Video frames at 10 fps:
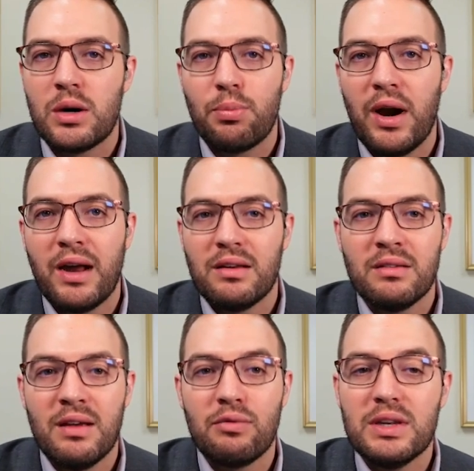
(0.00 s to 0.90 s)
in our
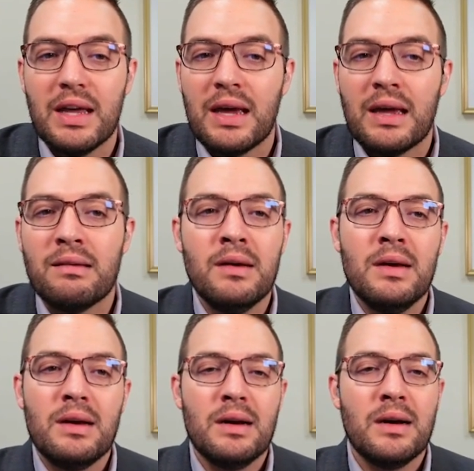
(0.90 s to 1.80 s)
practice every day.
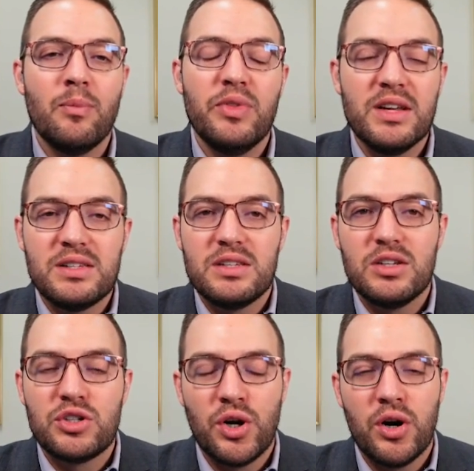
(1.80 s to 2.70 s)
This is
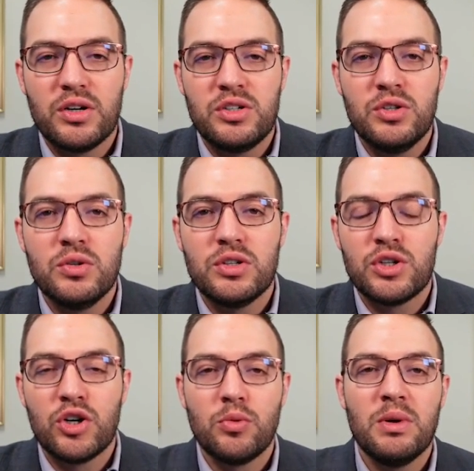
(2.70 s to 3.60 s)
the chart to
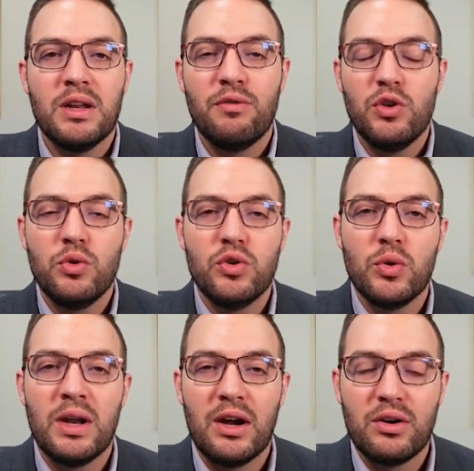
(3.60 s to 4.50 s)
determine if you do
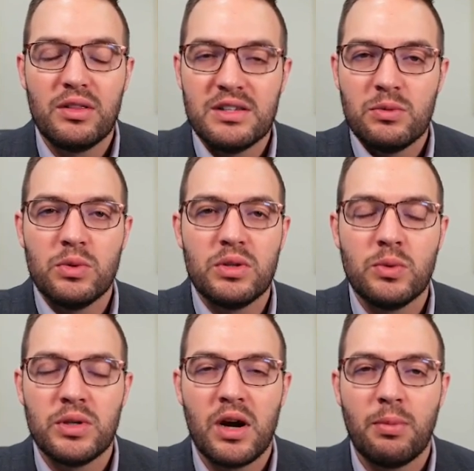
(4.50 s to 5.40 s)
inherit this, and
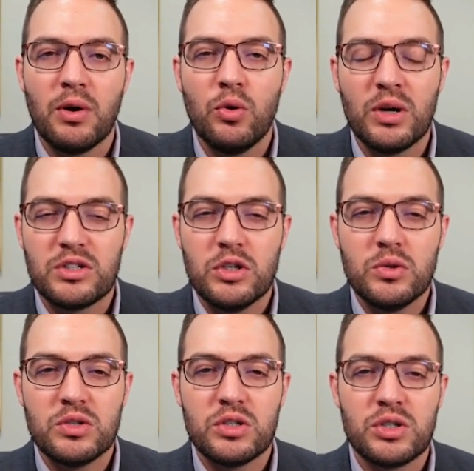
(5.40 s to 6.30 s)
we'll talk about who has to
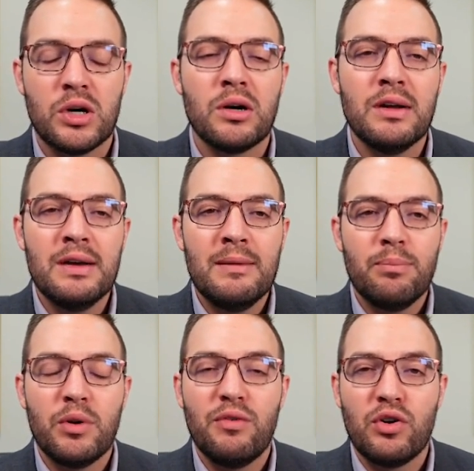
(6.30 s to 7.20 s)
use this chart.
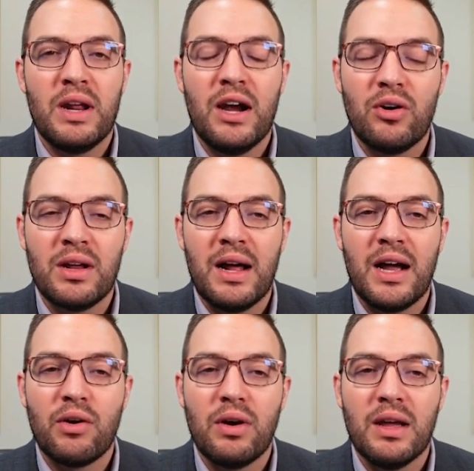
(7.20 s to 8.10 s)
But if you're inheriting an
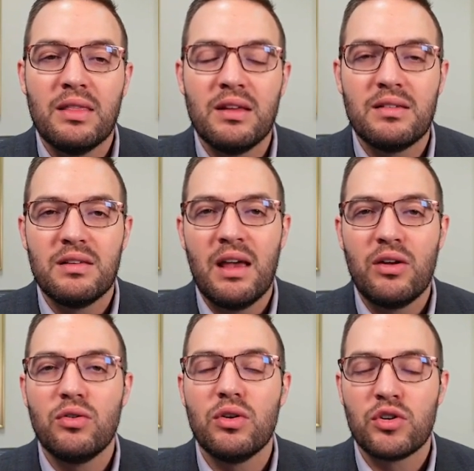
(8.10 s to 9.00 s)
IRA, this is how
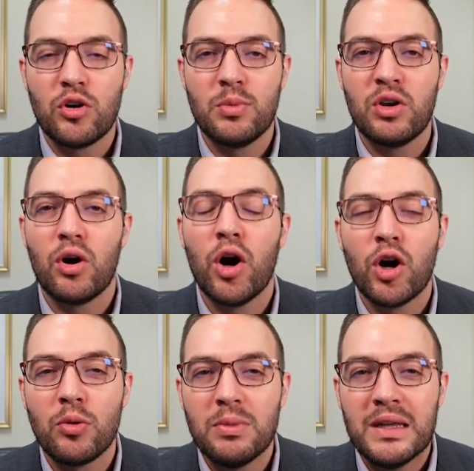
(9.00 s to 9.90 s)
you determine your
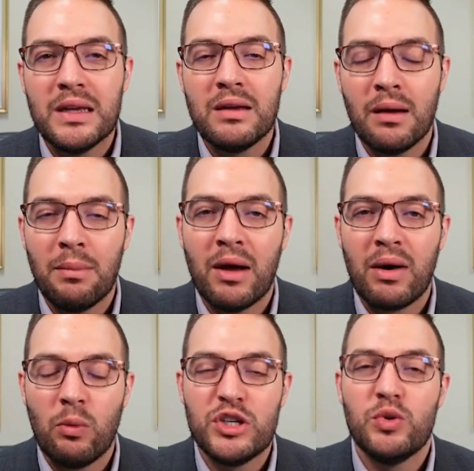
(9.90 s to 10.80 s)
RMD amount,
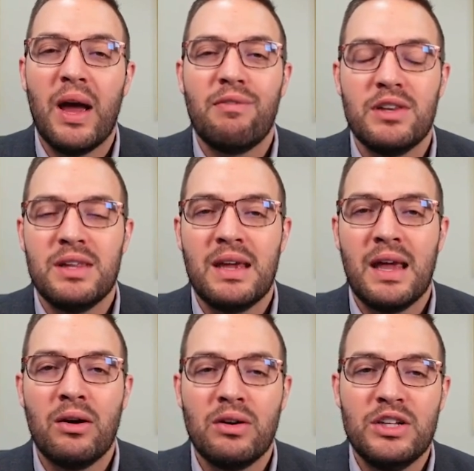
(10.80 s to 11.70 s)
what you have to take out